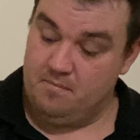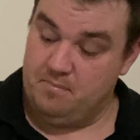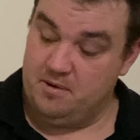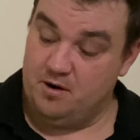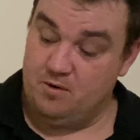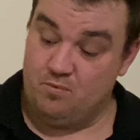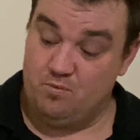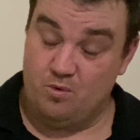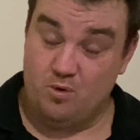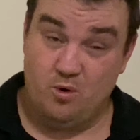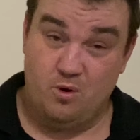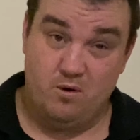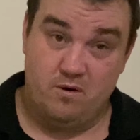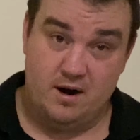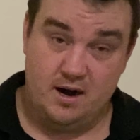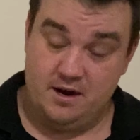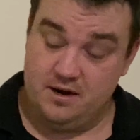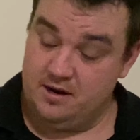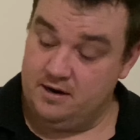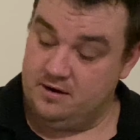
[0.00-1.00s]
Bit of
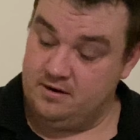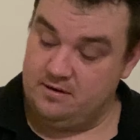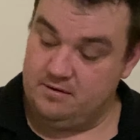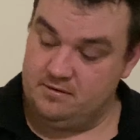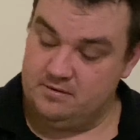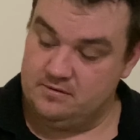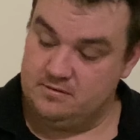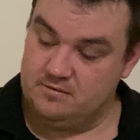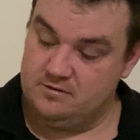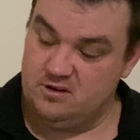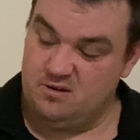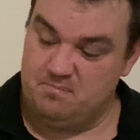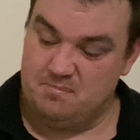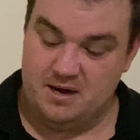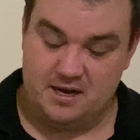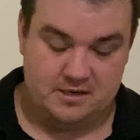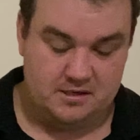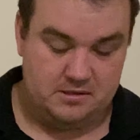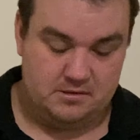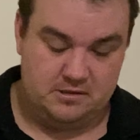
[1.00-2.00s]
raw onion, not
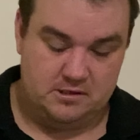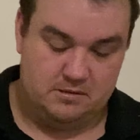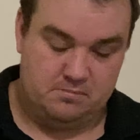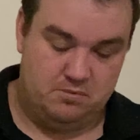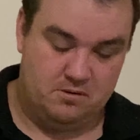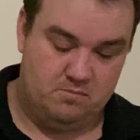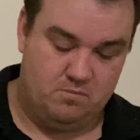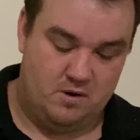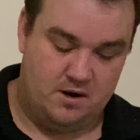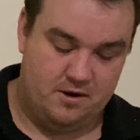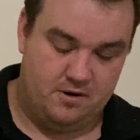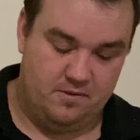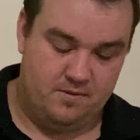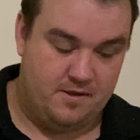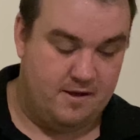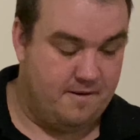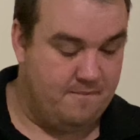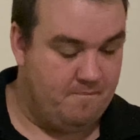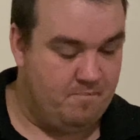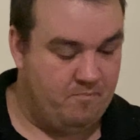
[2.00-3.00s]
much, just put one
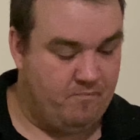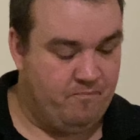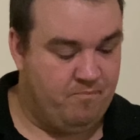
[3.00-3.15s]
on there.